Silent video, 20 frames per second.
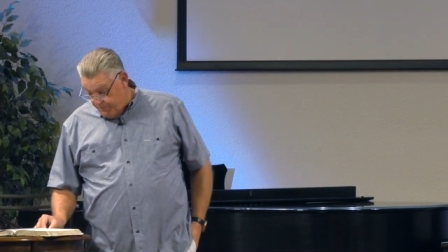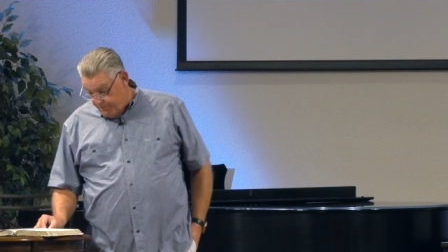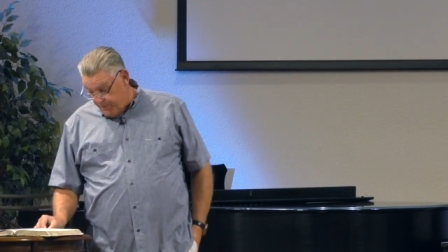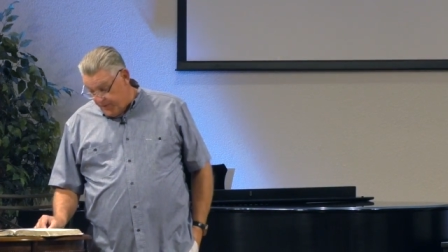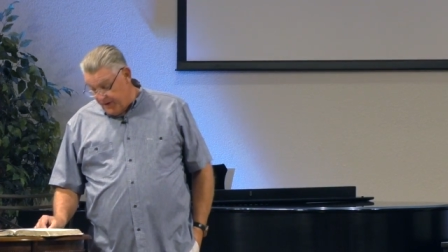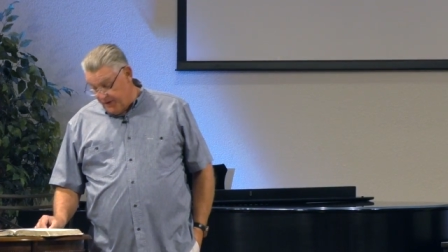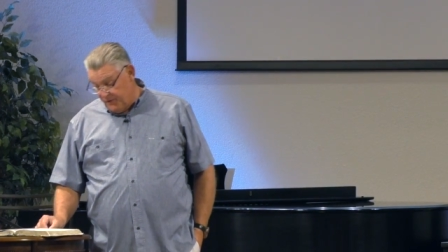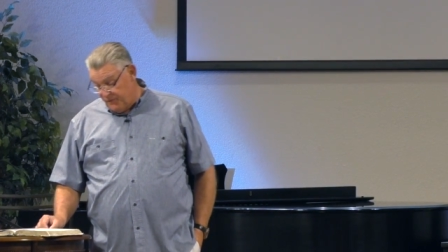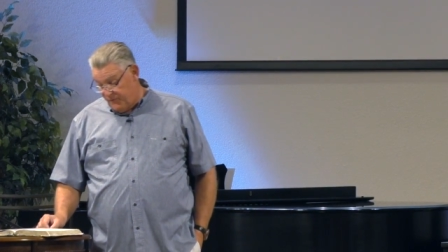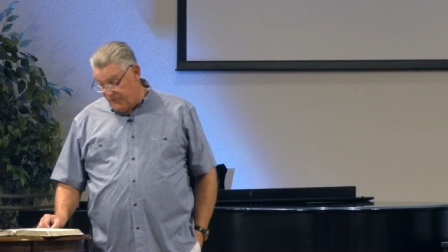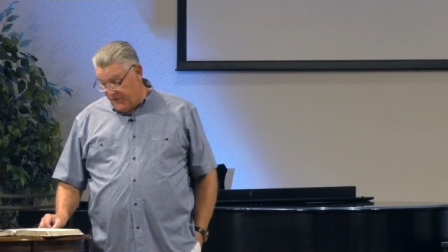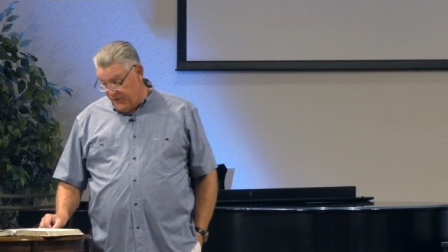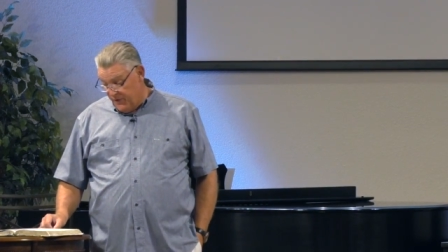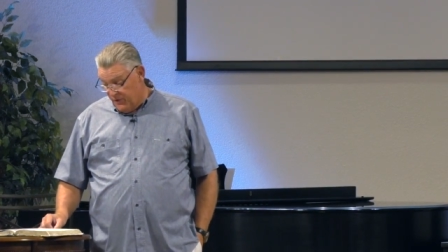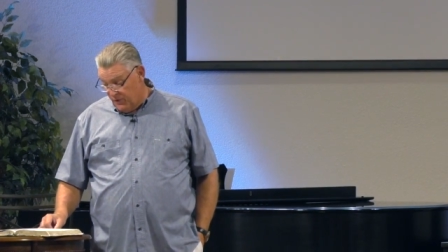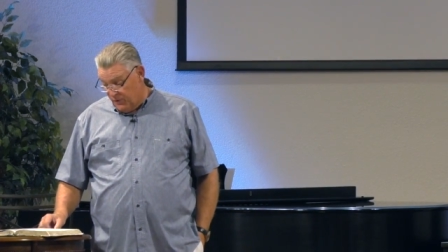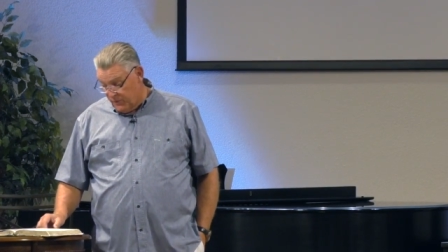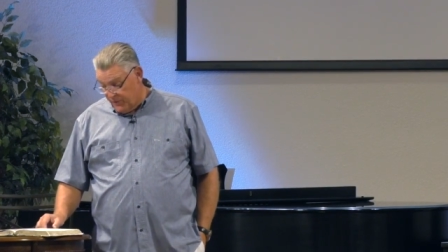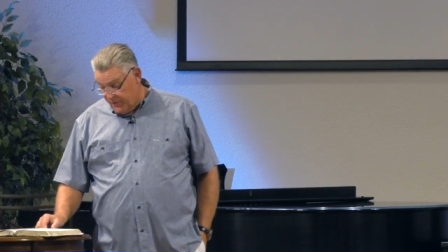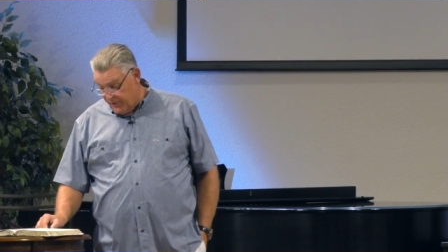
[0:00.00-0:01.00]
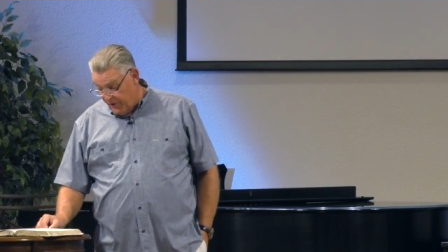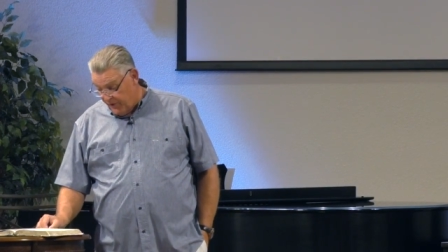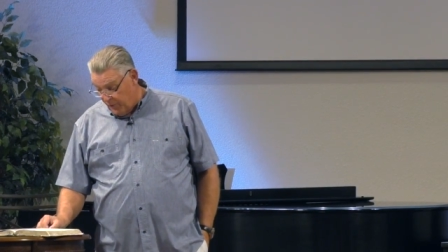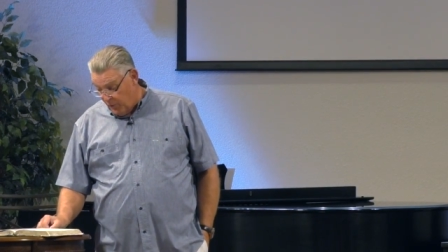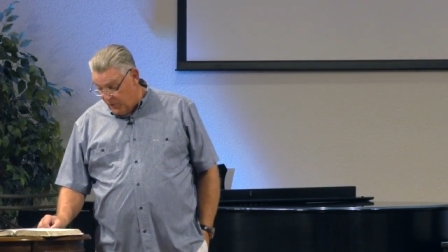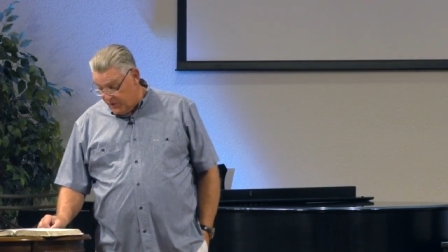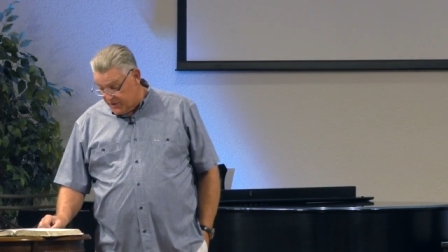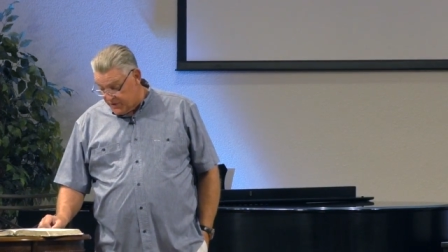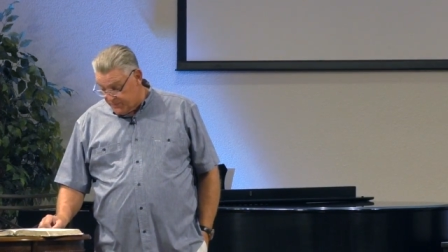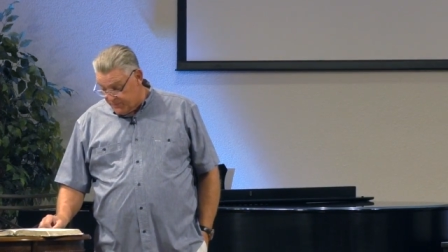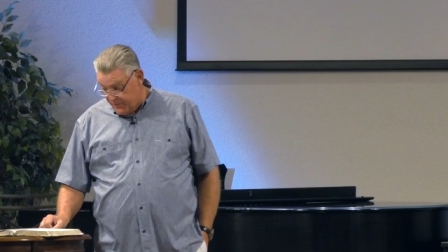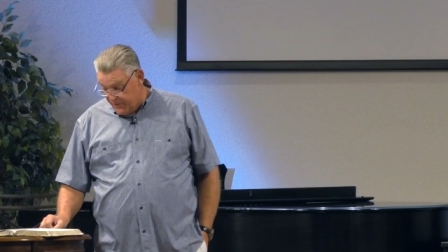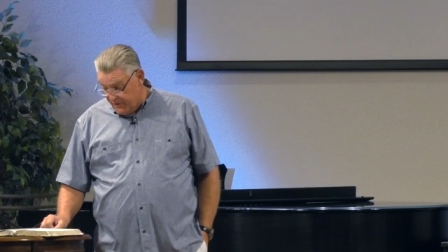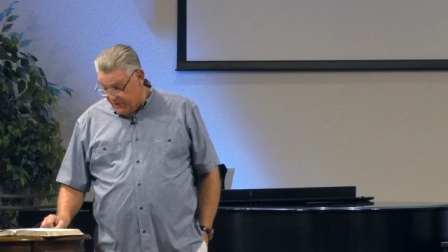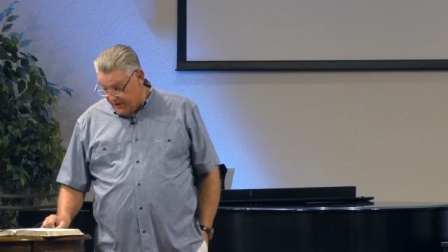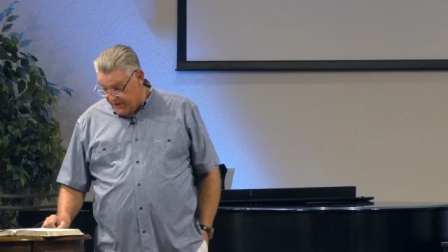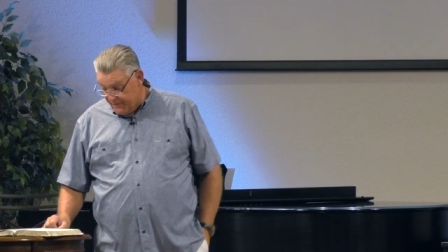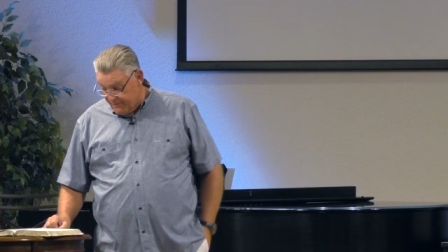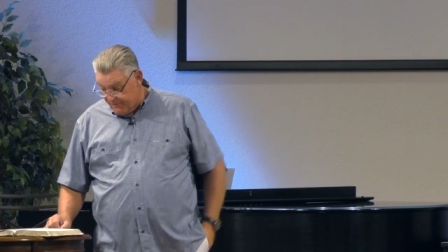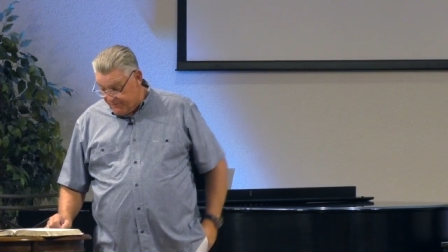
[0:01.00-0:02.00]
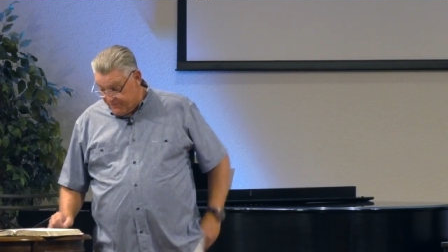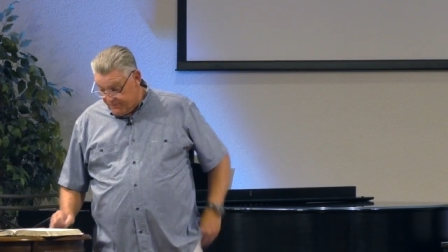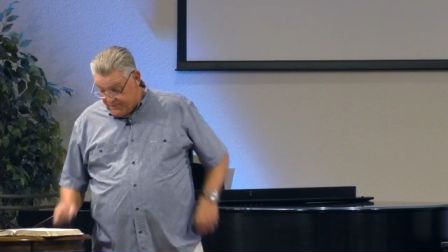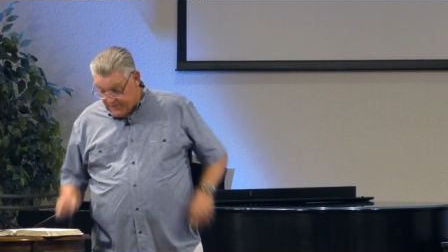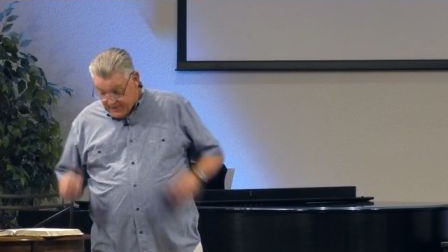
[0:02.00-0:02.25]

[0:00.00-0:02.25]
being filled with the Holy Spirit